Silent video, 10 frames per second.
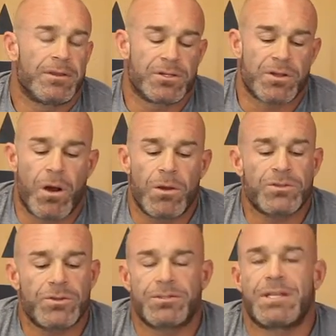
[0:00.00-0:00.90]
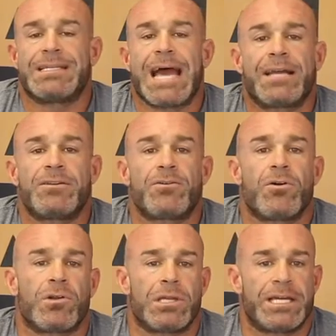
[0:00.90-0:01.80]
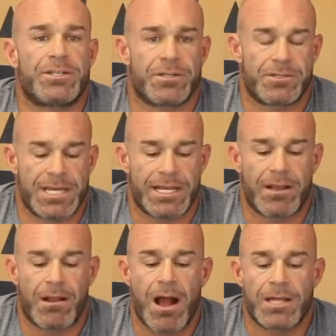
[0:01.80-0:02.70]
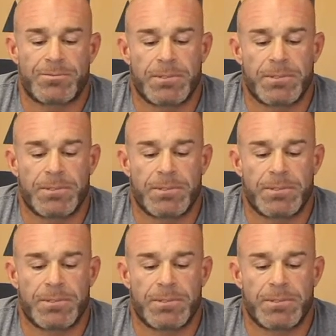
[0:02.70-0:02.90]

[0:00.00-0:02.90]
There's all sorts of technical glitches that can cause